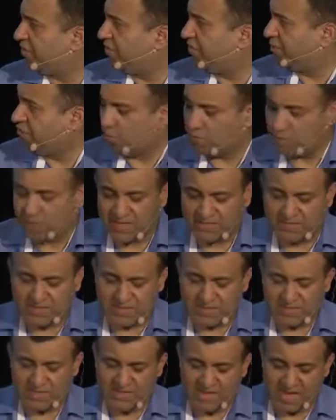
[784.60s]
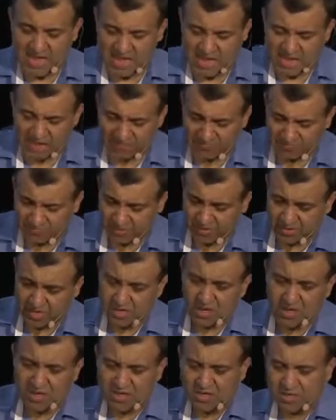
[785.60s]
you basically have
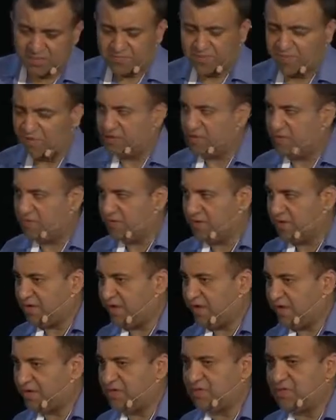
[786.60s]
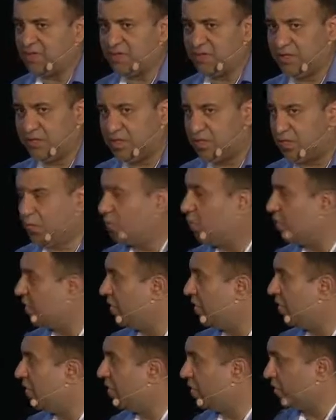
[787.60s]
different configurations, and then you
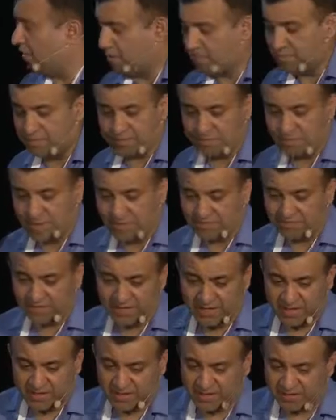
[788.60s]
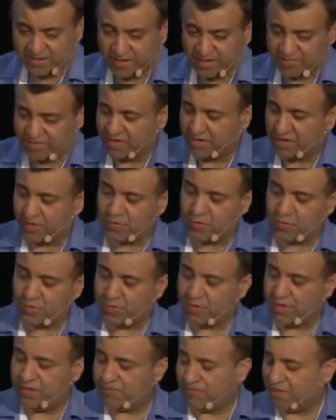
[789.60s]
can bifurcate the traffic. I want
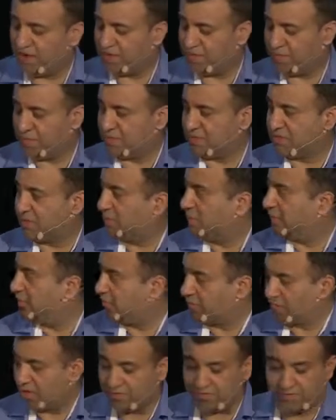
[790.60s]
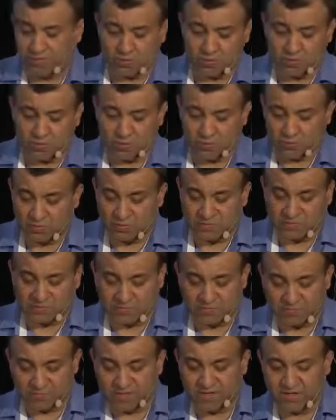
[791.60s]
25% of the traffic to go to this
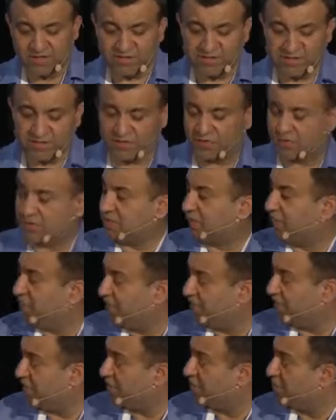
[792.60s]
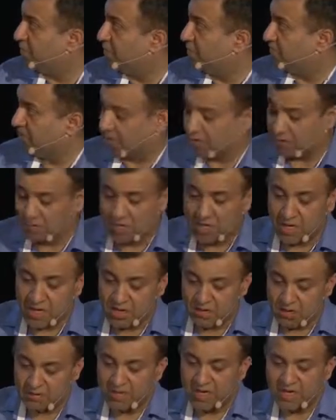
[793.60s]
configuration. I want 75%
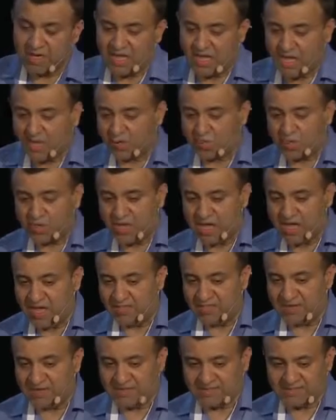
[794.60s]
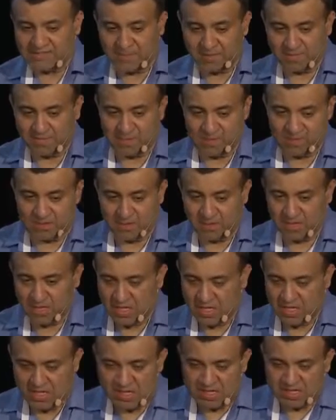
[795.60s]
to that. I would have an example
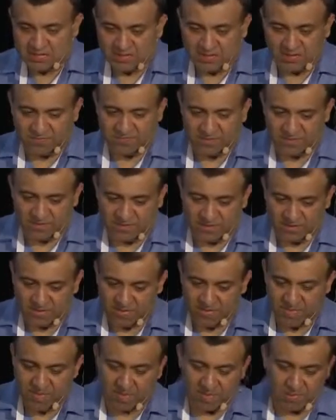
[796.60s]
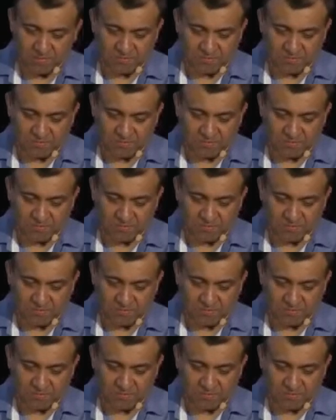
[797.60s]
somewhere in the middle.